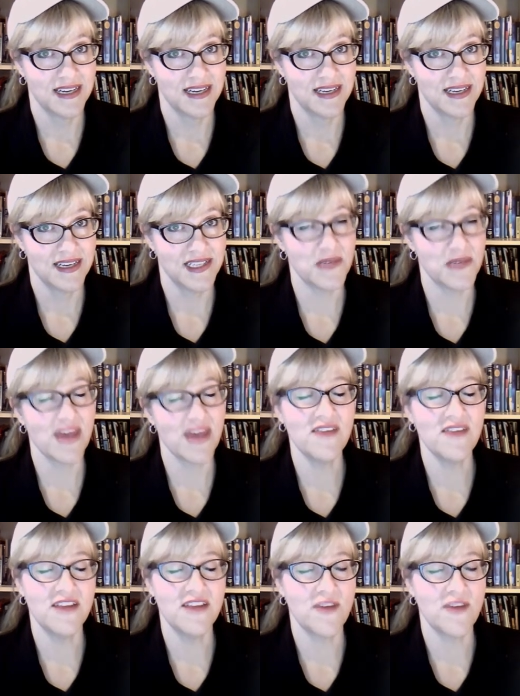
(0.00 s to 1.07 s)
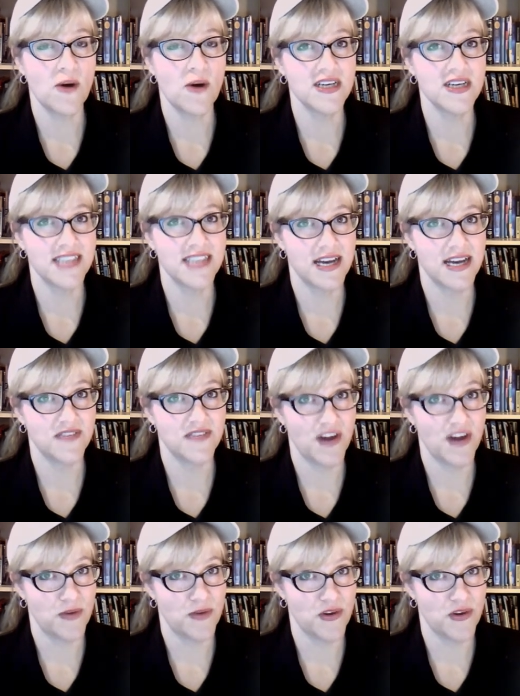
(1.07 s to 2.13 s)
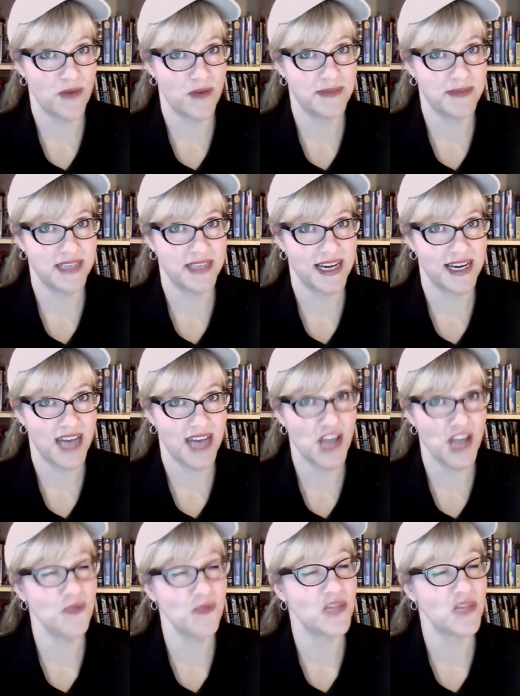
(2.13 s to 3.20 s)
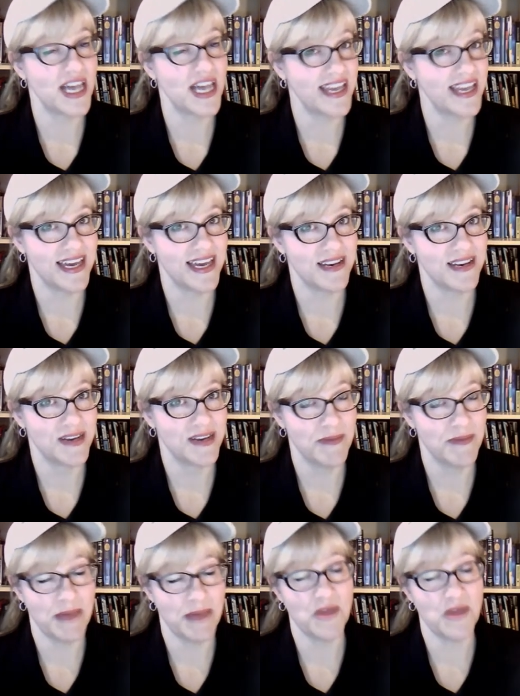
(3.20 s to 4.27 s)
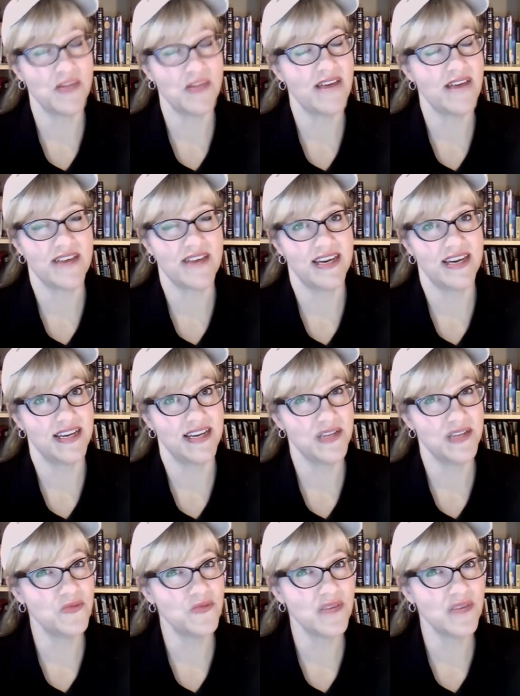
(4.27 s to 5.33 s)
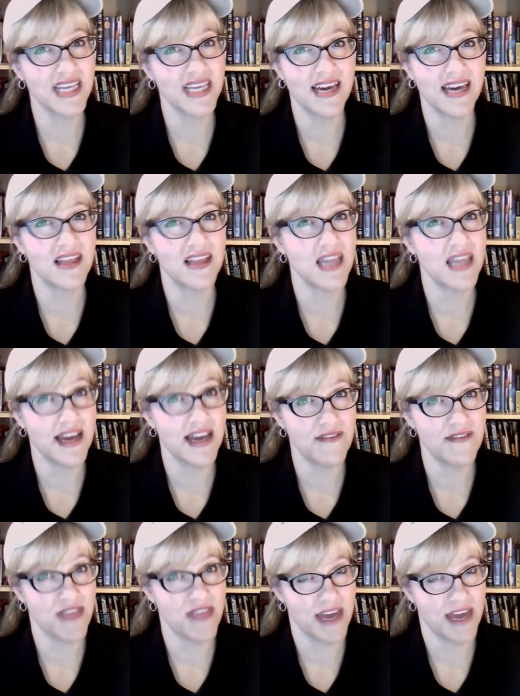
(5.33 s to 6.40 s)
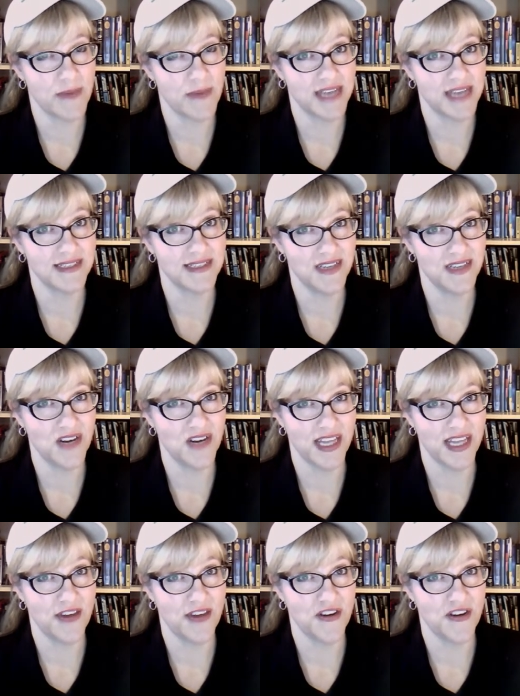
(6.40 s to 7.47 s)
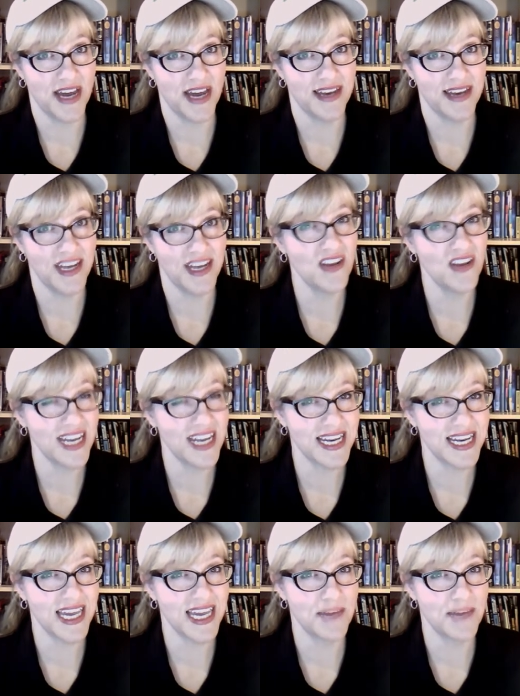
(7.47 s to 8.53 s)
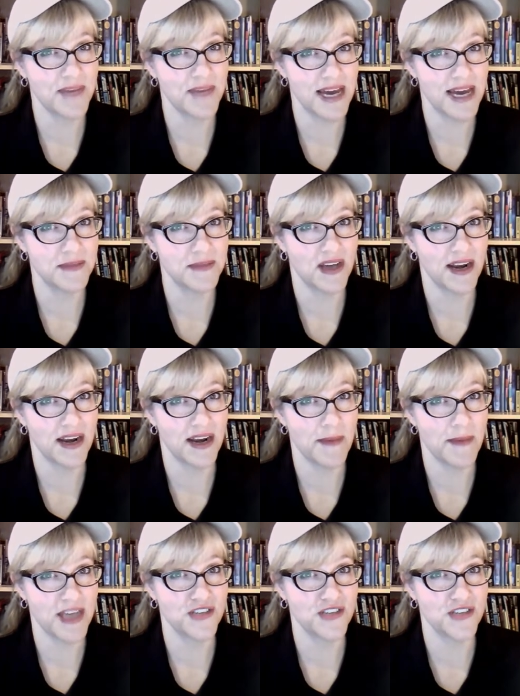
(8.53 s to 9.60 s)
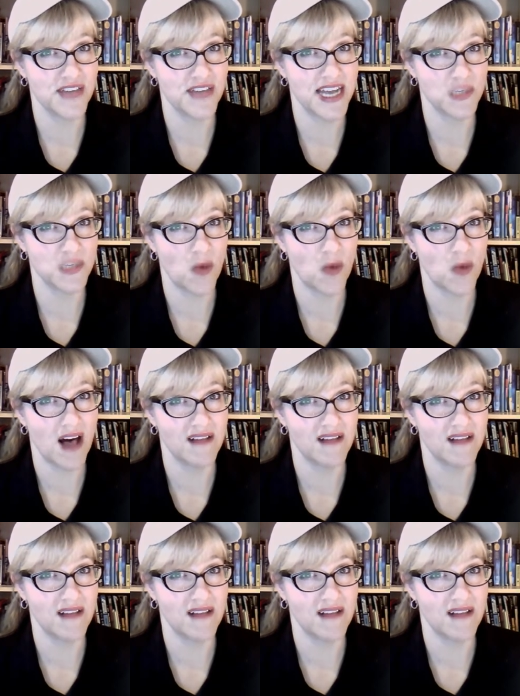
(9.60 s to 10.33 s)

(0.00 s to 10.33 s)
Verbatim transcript: So even if you are satisfied with your website and you like it, maybe you love it, it's really a live thing because it's out on the internet and you need to keep tabs on it and make sure that it's well.